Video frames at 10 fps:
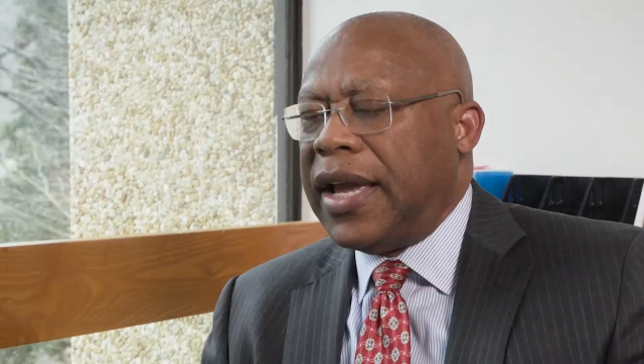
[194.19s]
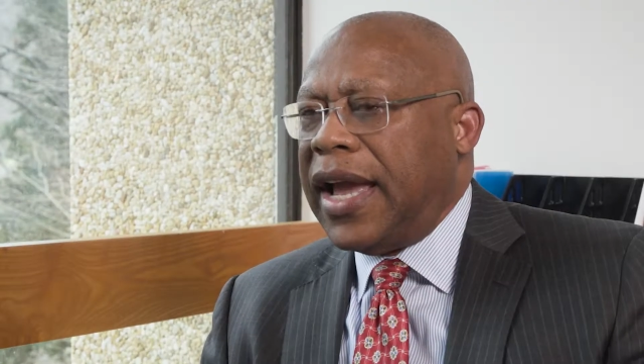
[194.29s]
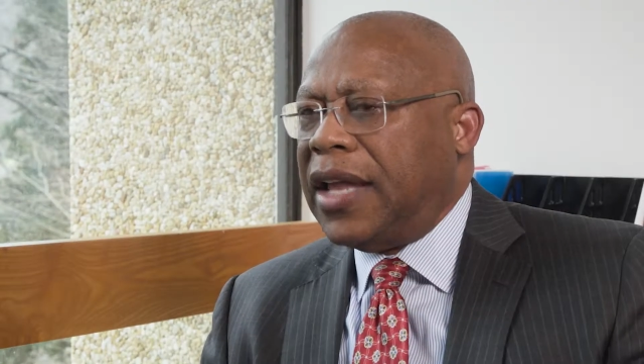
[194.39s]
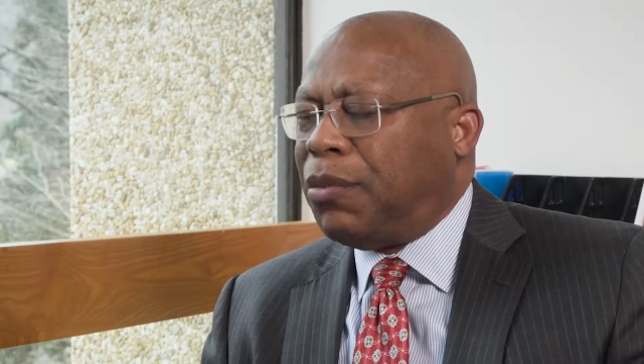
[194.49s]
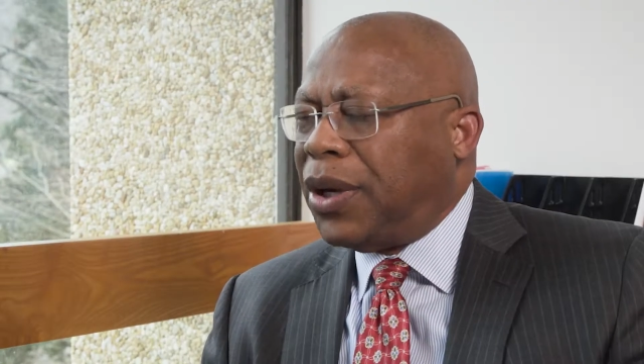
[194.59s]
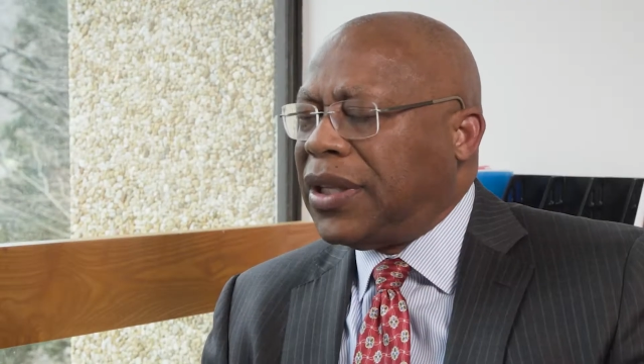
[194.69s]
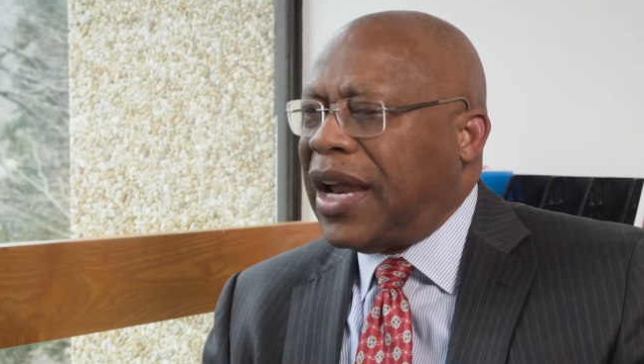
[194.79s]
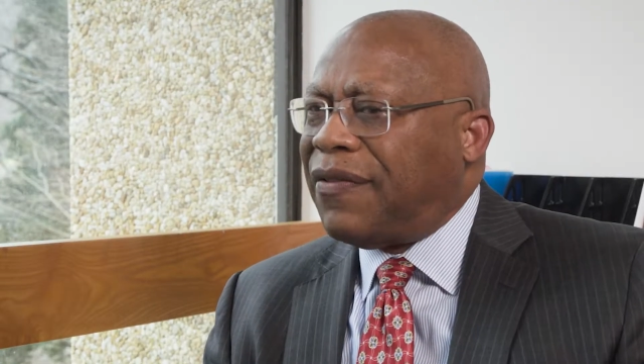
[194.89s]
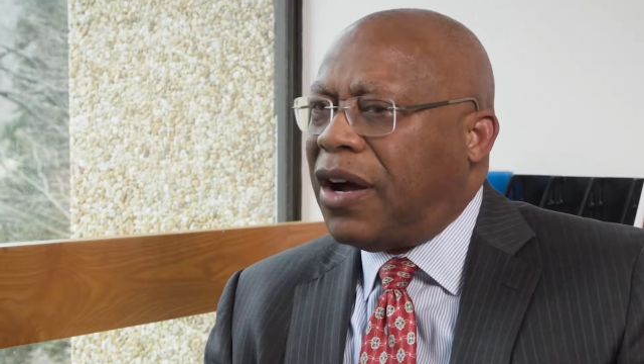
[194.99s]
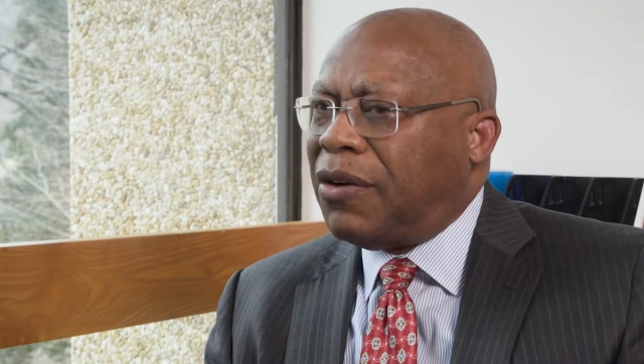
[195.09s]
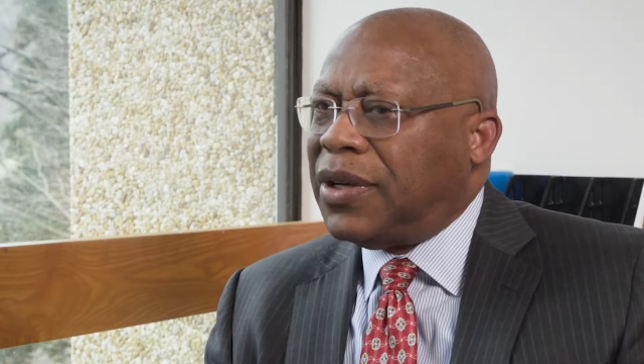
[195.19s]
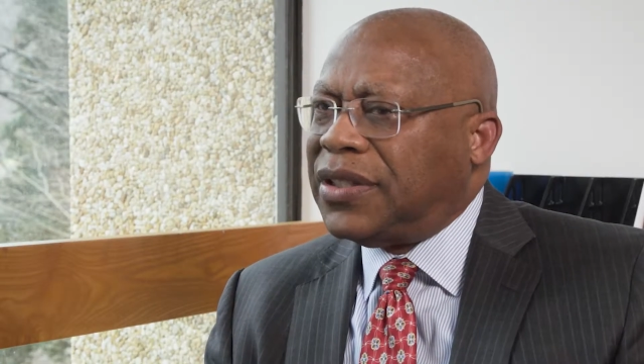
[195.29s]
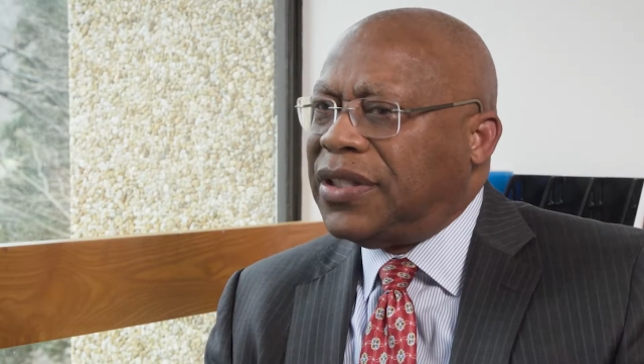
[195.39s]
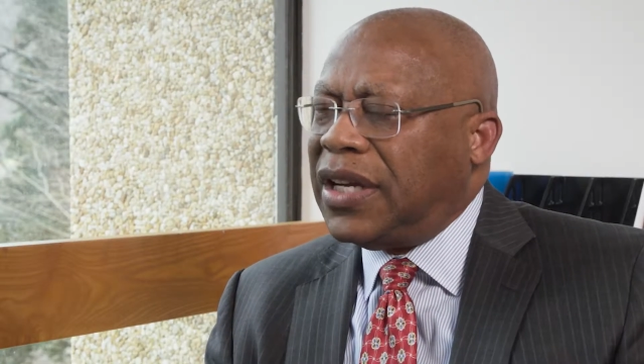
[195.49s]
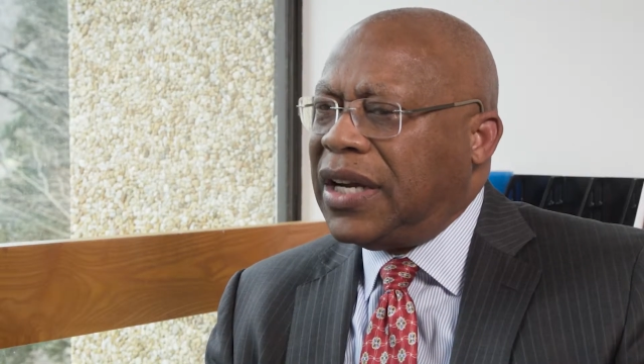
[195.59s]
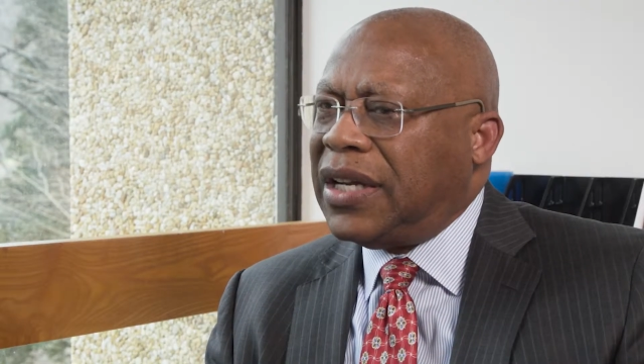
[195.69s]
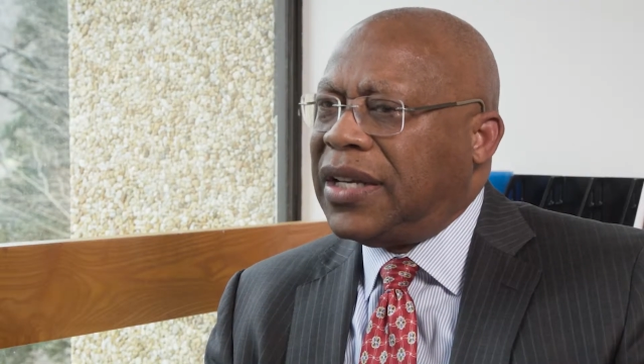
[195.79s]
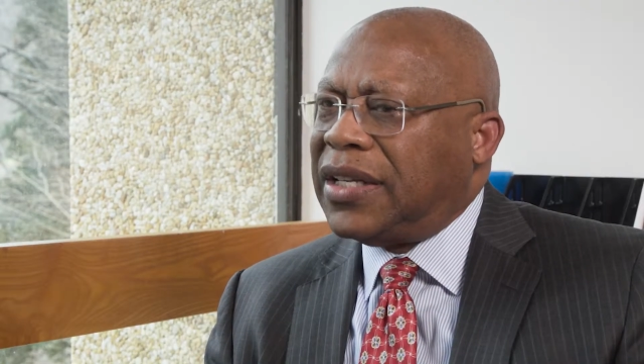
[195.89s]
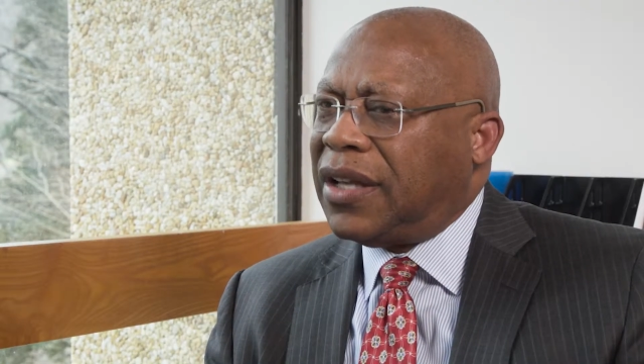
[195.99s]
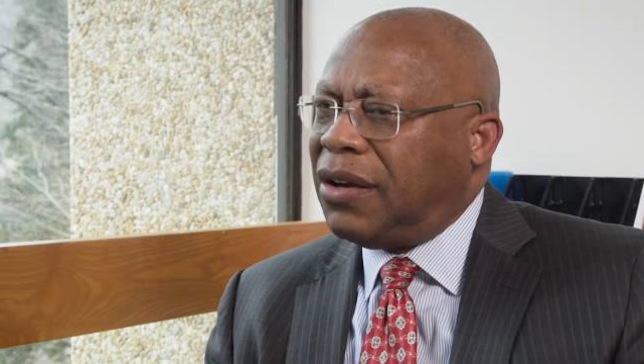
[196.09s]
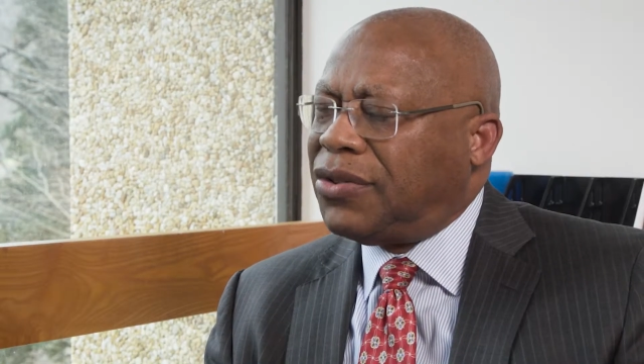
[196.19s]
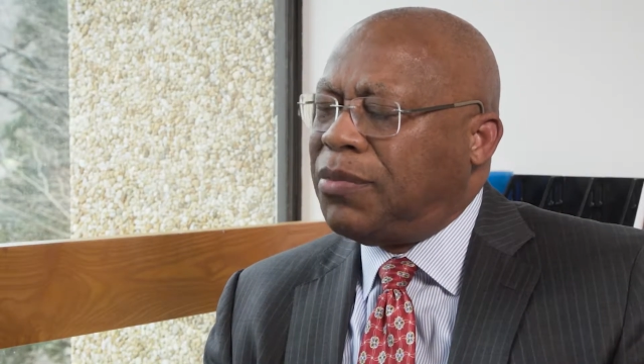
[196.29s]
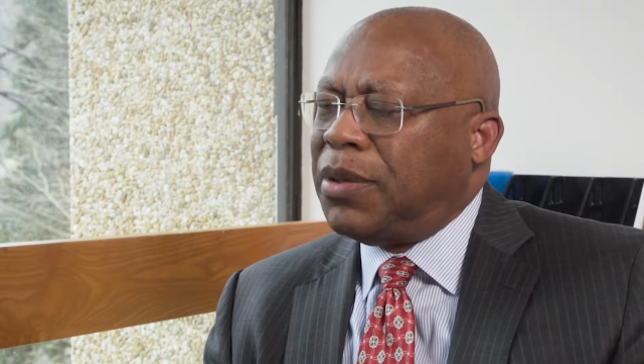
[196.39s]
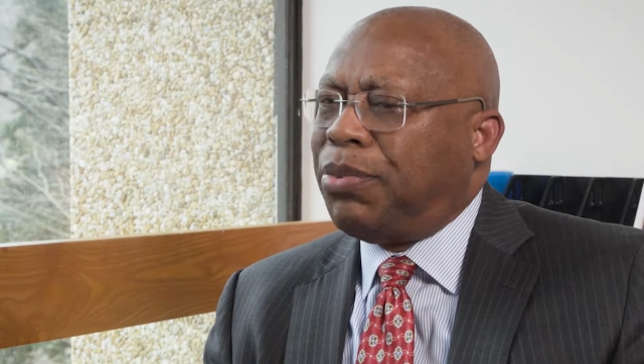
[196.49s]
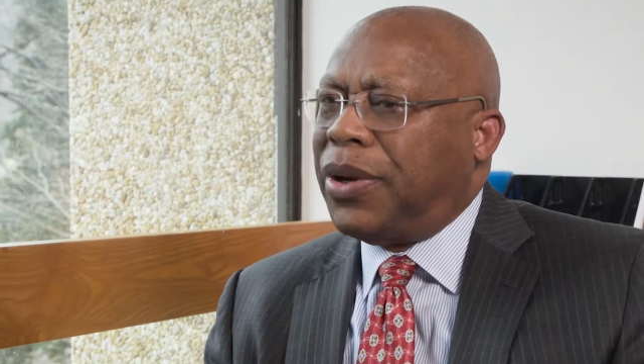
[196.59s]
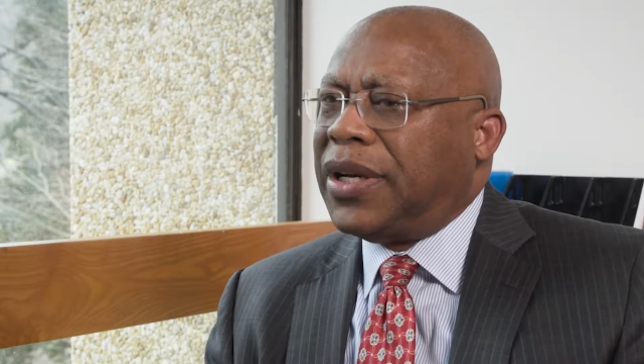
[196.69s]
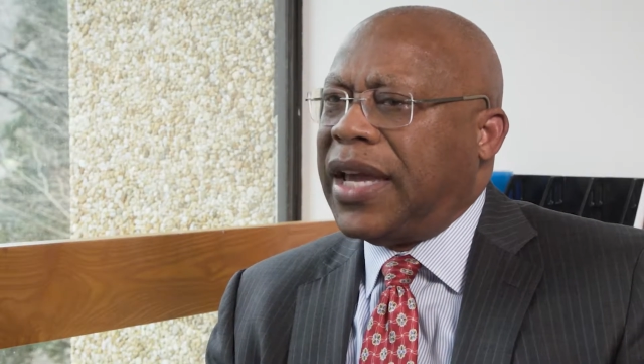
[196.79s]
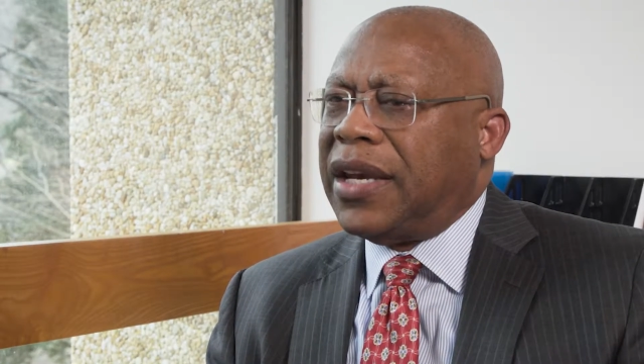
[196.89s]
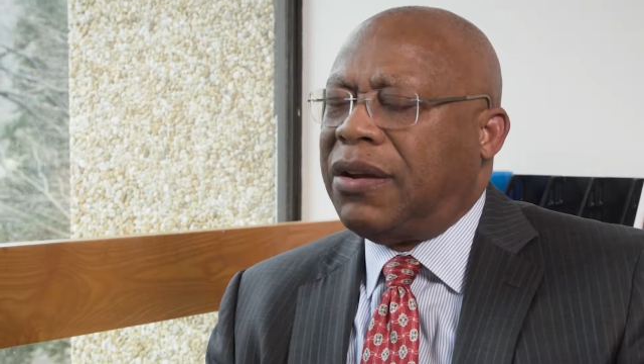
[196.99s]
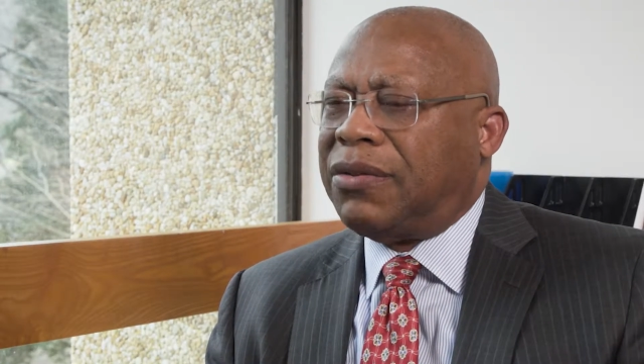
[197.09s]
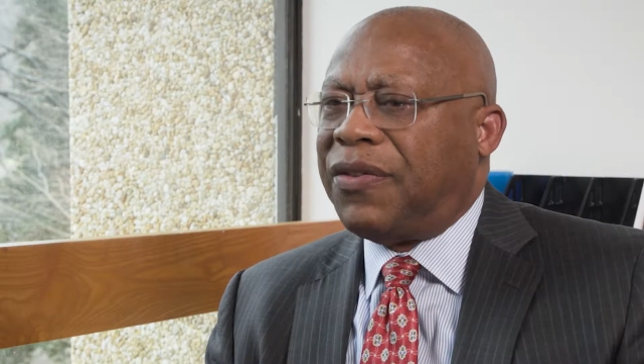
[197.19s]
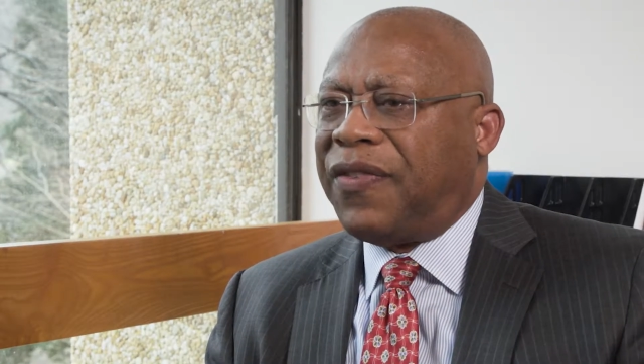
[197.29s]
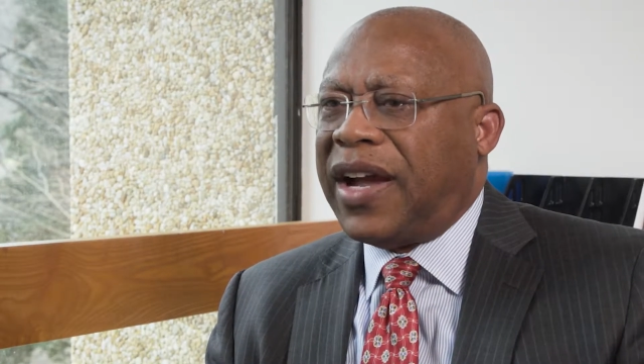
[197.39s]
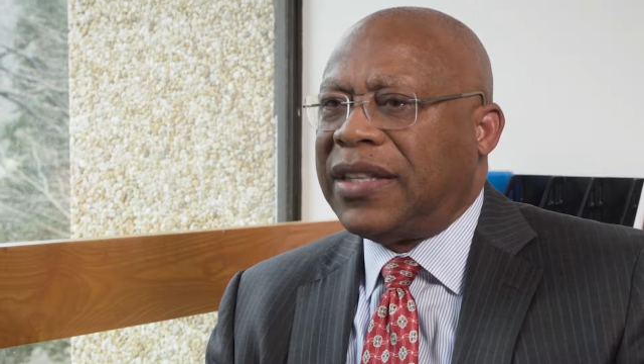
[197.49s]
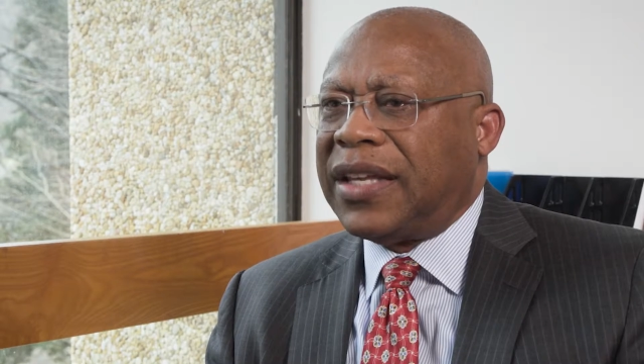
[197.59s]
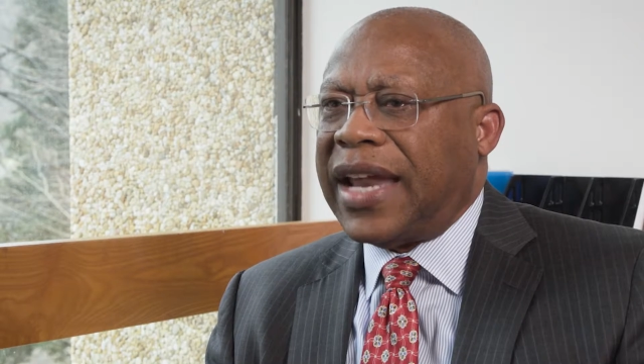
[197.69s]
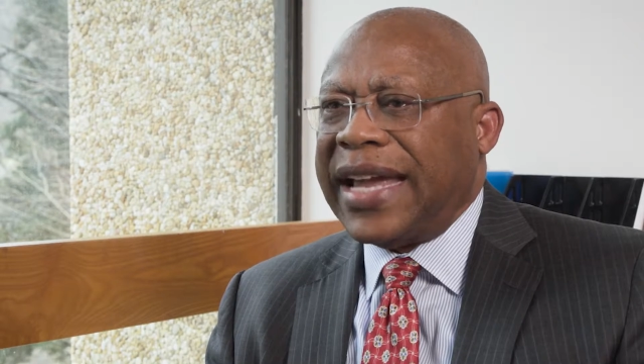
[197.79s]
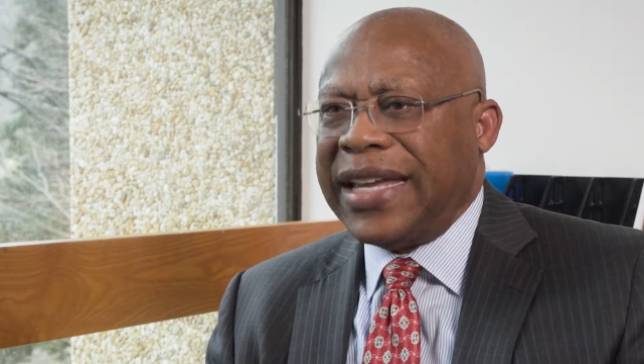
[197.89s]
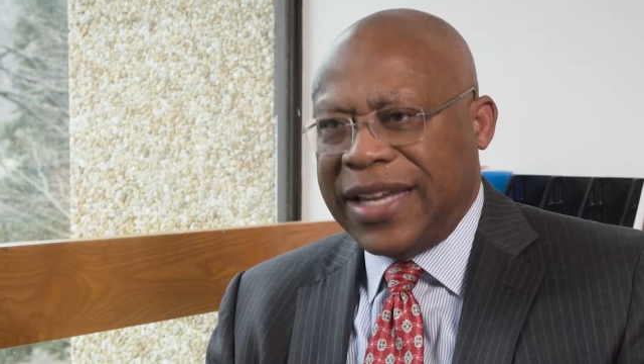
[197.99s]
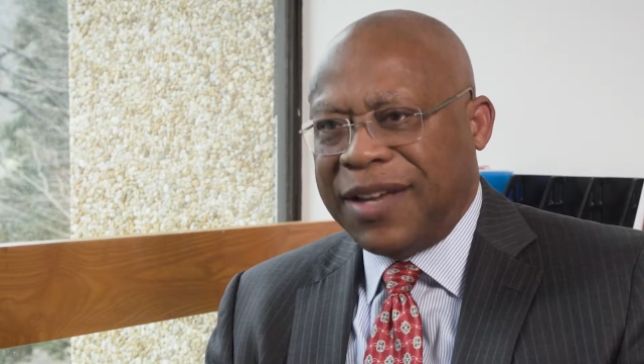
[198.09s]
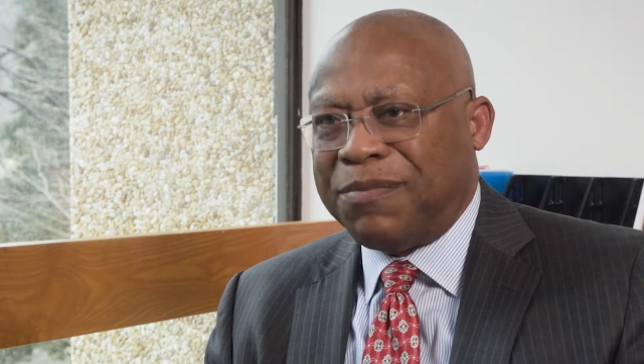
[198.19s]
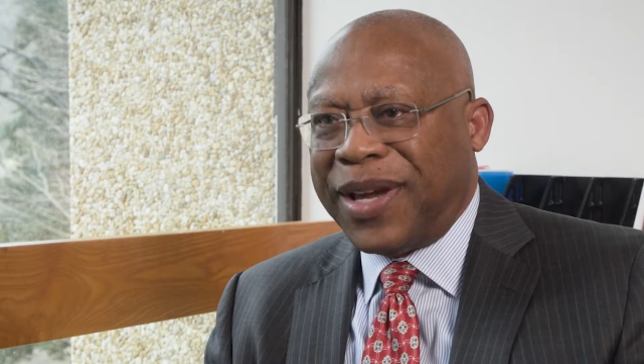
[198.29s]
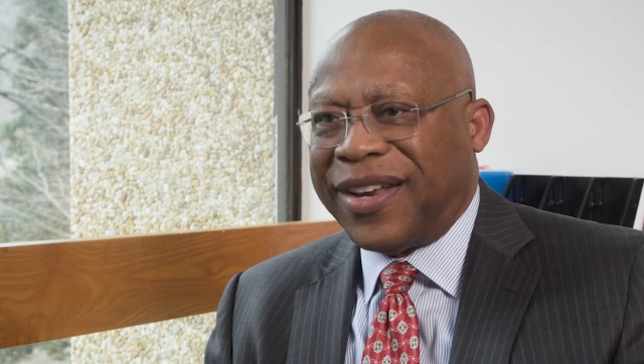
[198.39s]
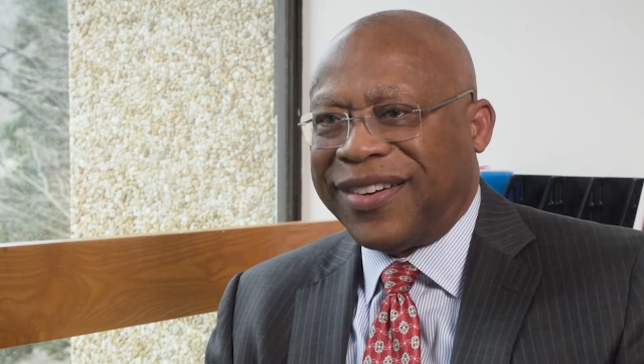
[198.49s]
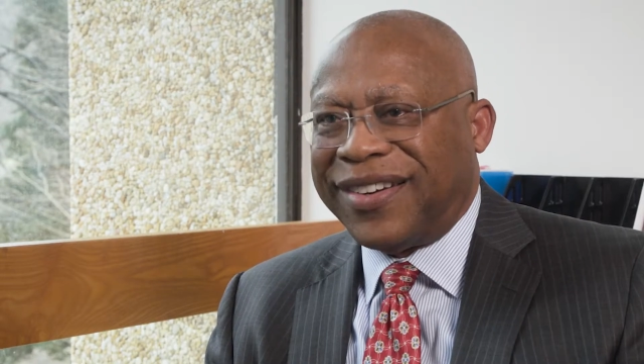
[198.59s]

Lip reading: And the work that I've always done has also been predicated on the fact that I can get better.